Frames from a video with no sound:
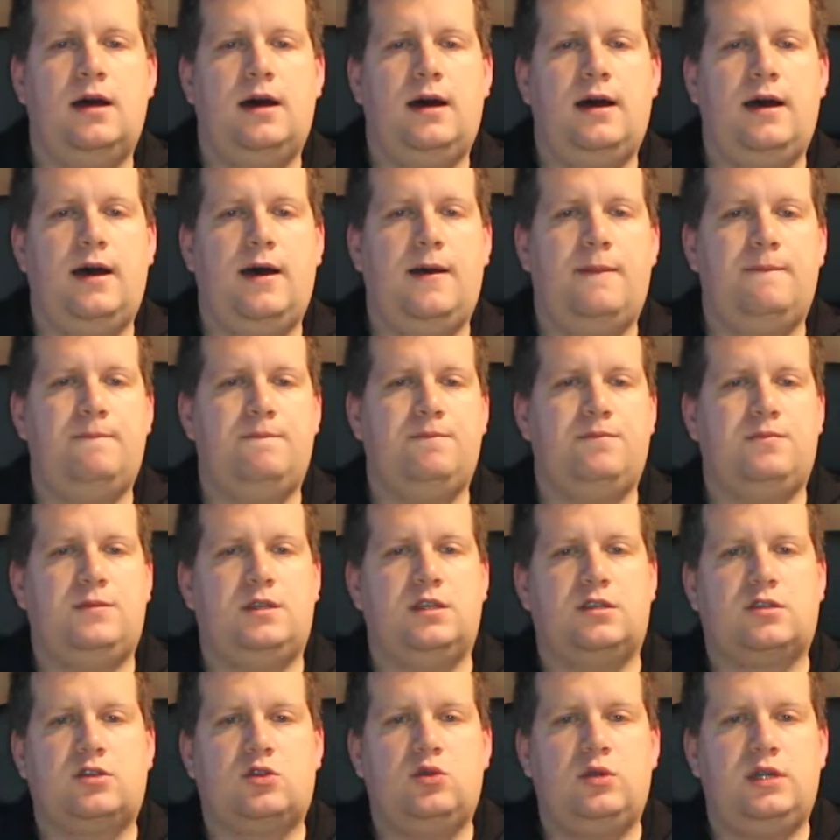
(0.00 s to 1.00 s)

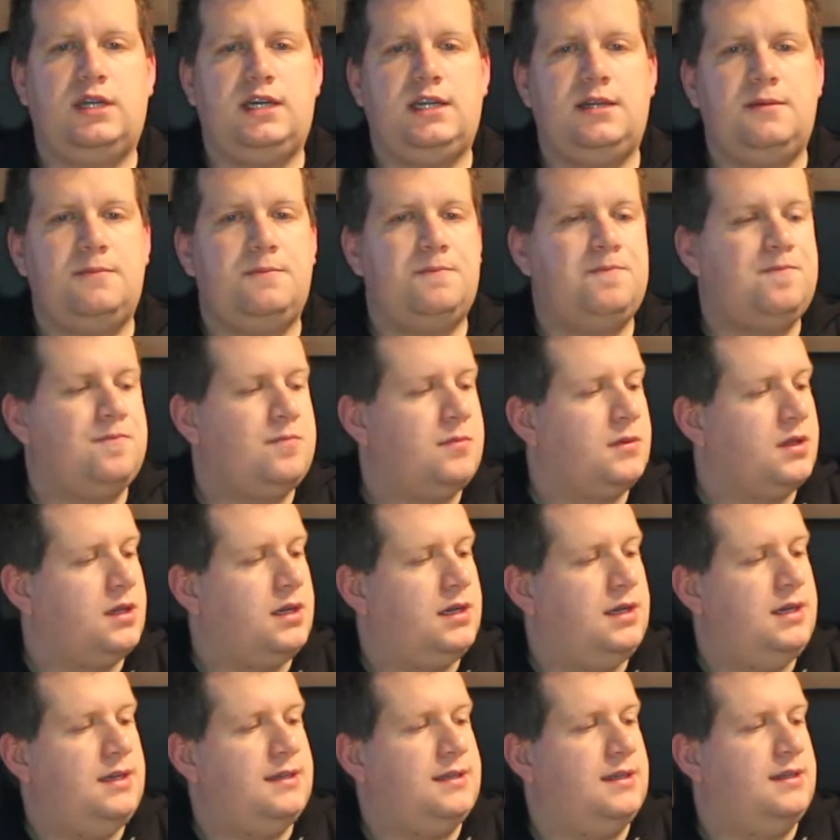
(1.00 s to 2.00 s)
The screen
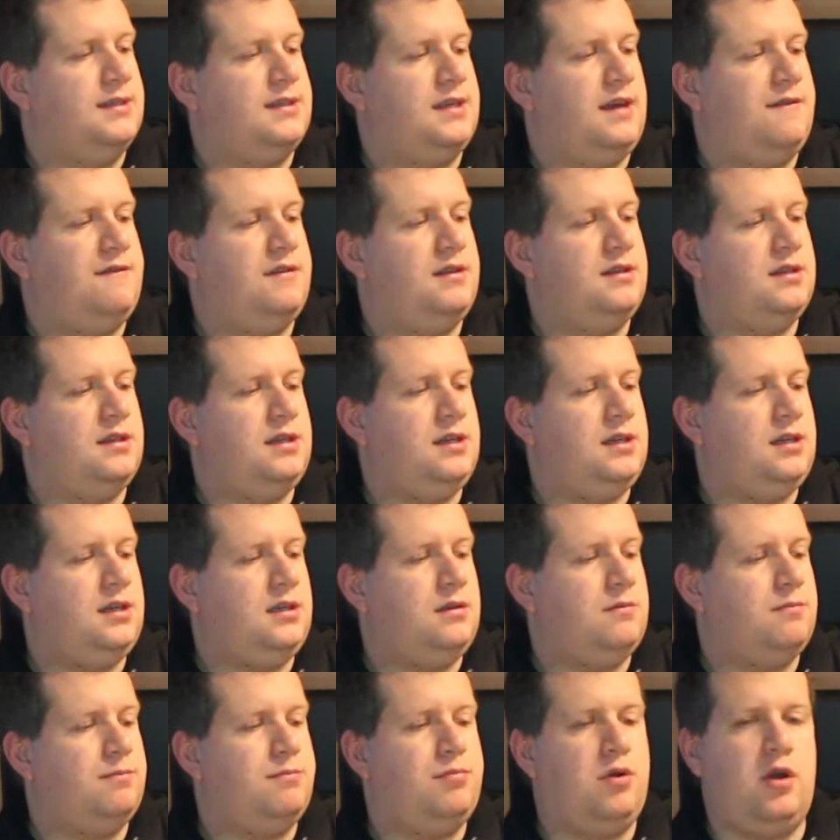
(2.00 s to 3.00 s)
is in
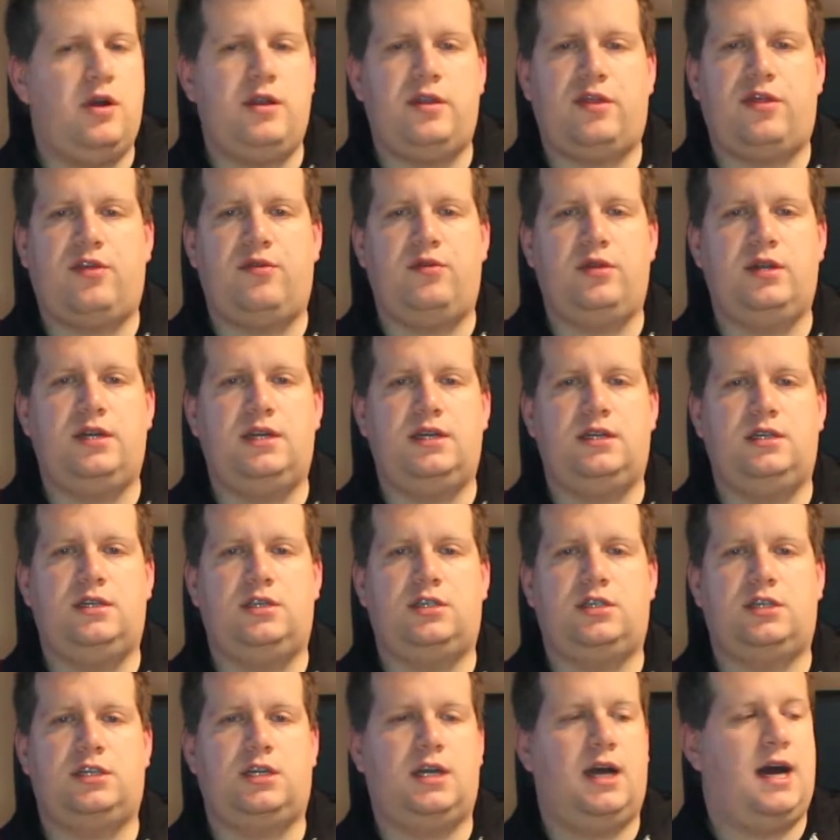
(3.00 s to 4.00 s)
17.3
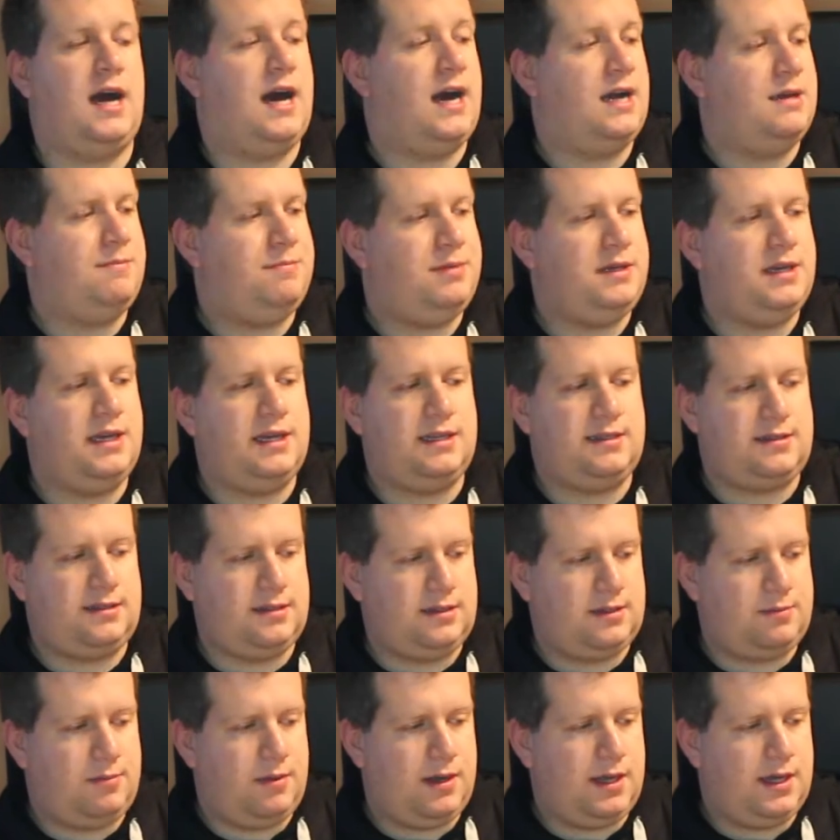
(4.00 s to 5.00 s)
inch IPS
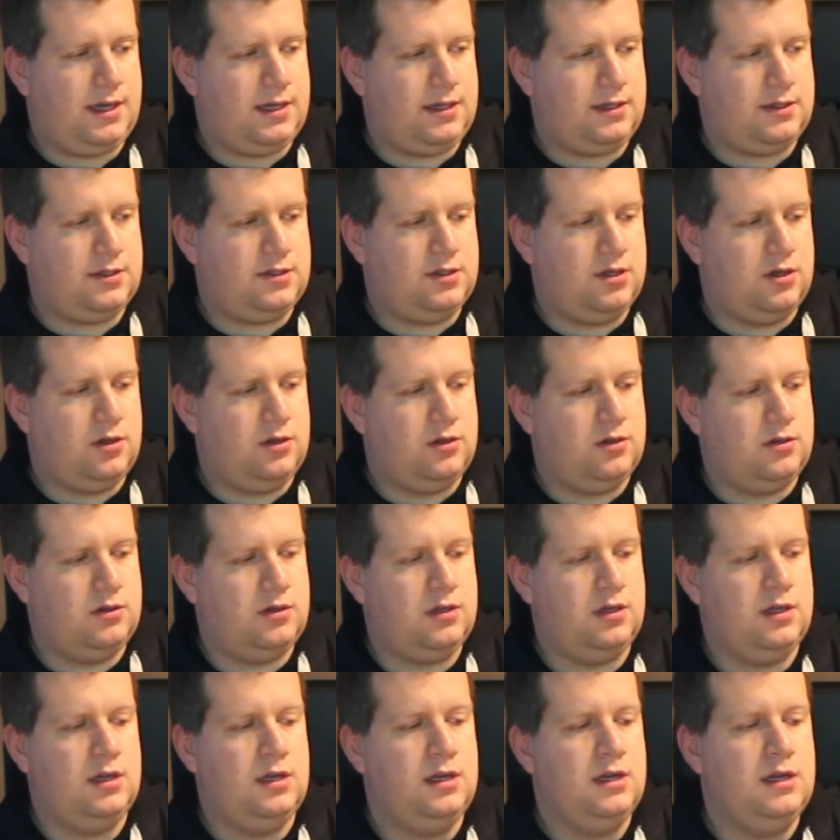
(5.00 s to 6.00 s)
display,
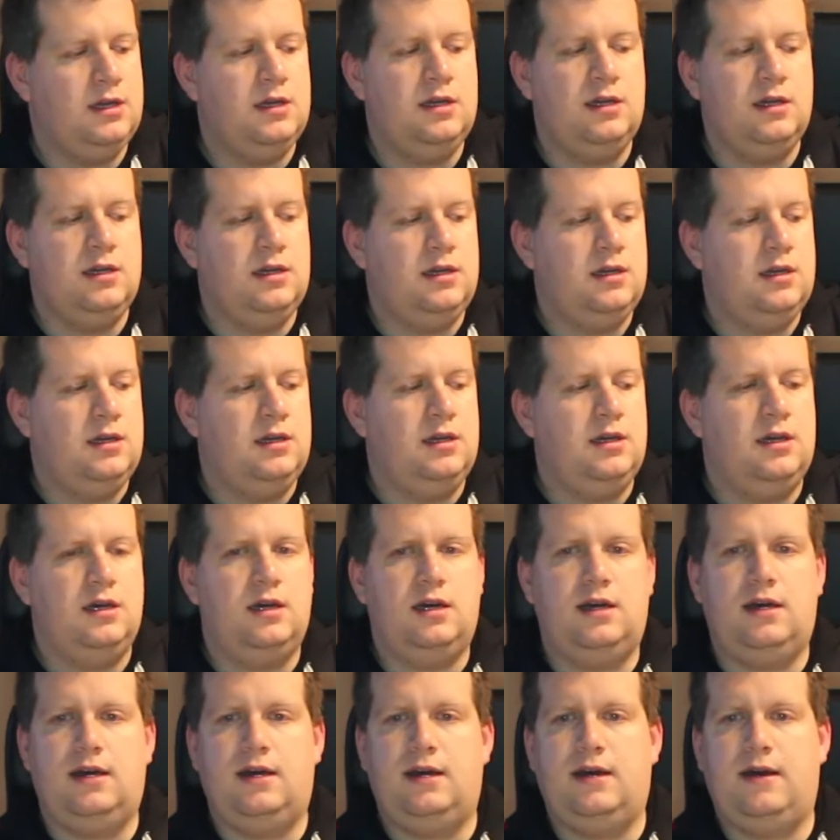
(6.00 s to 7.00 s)
so
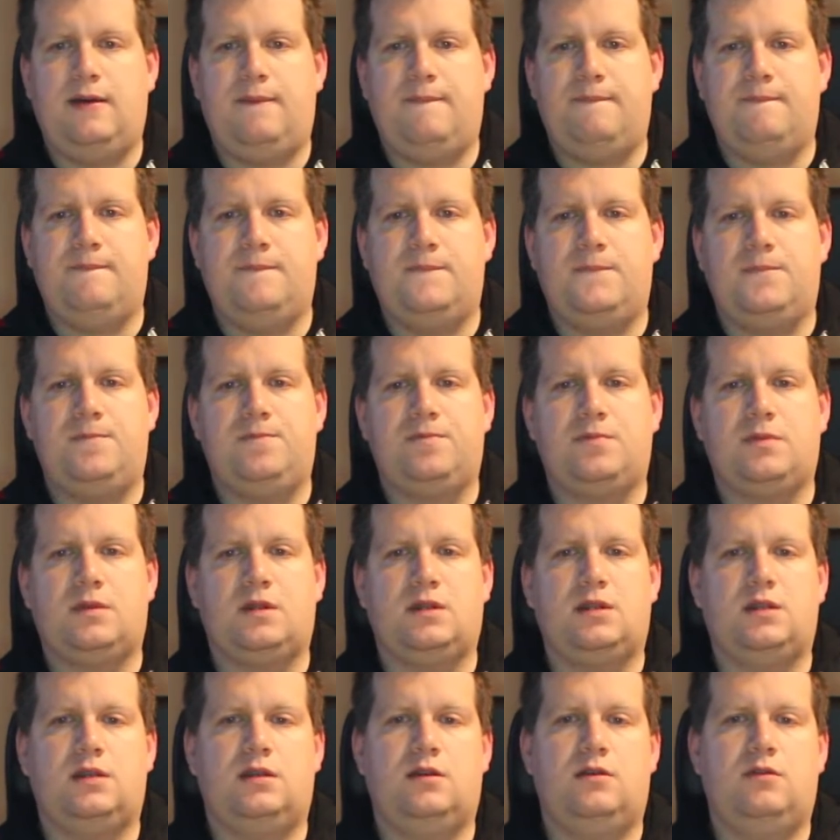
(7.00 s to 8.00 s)

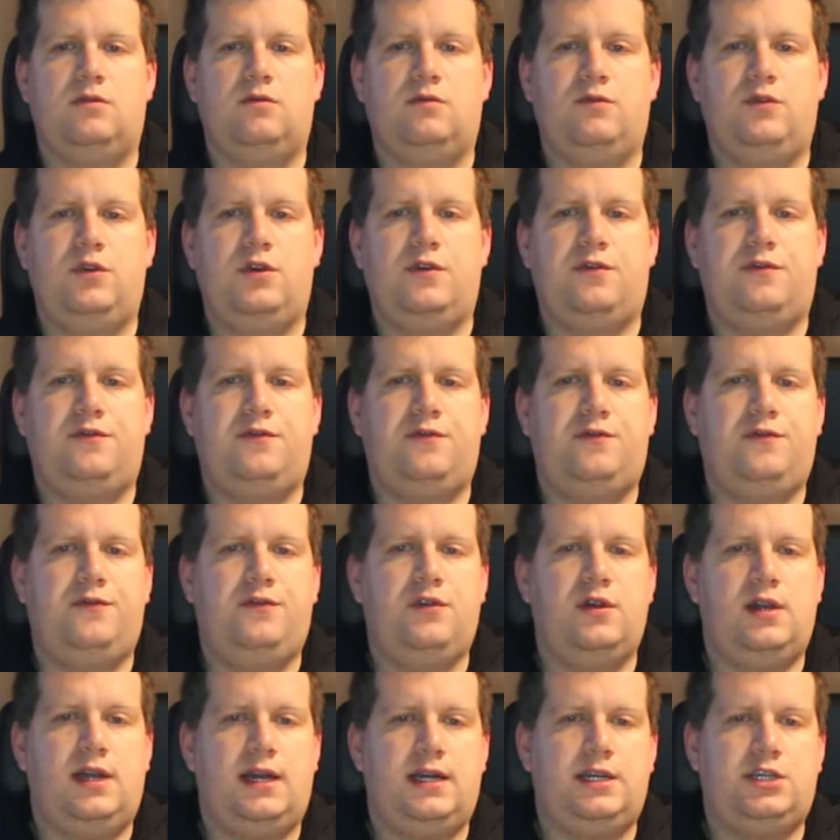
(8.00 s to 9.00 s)
with
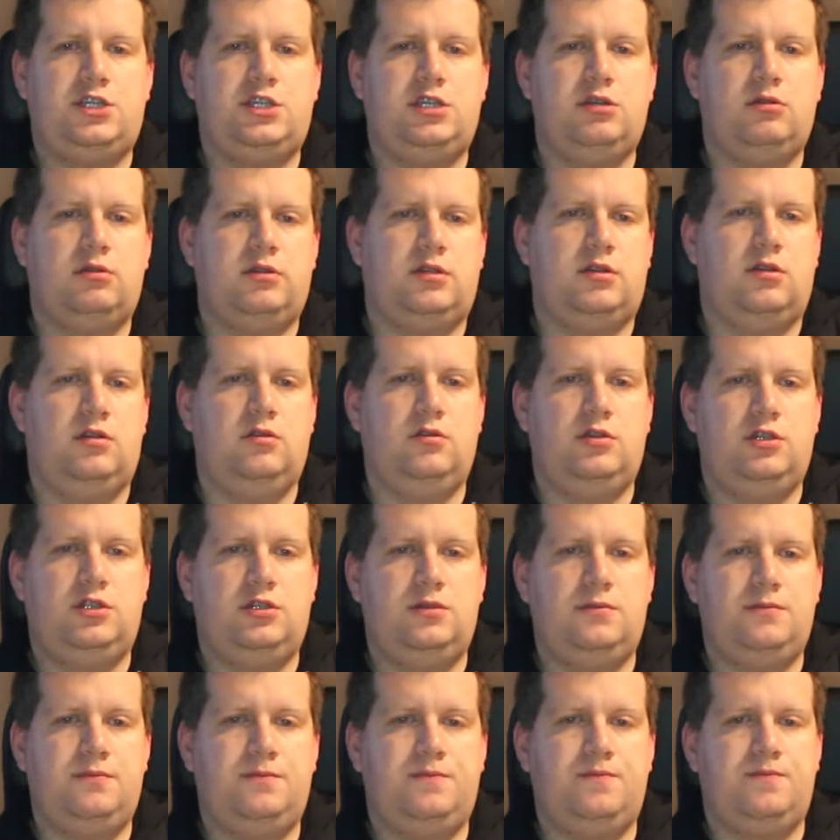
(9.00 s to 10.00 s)
full HD
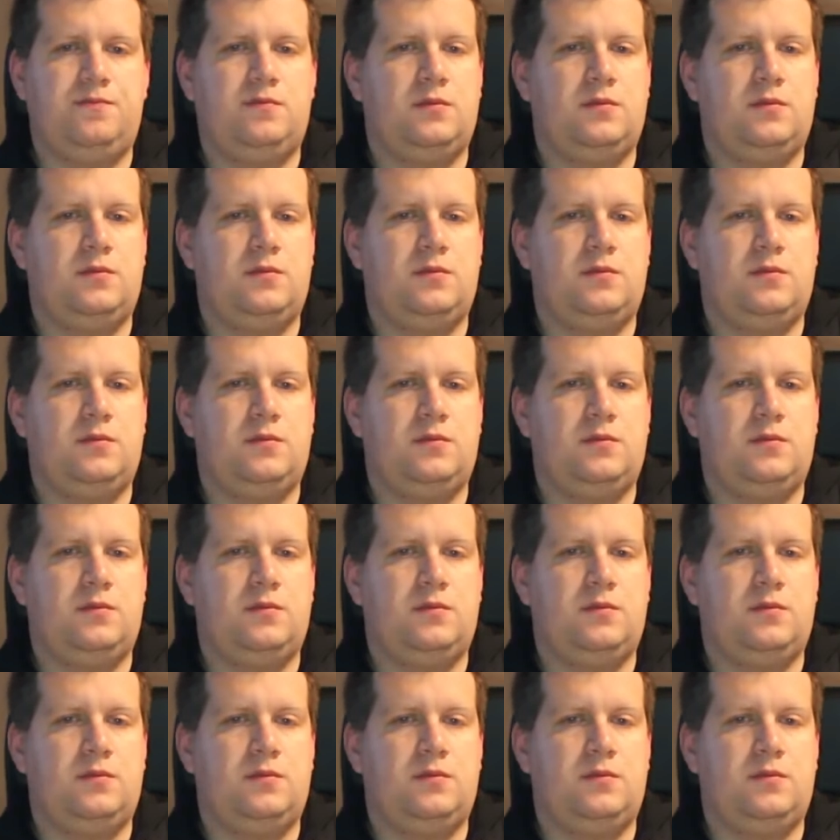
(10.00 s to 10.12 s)
resolution.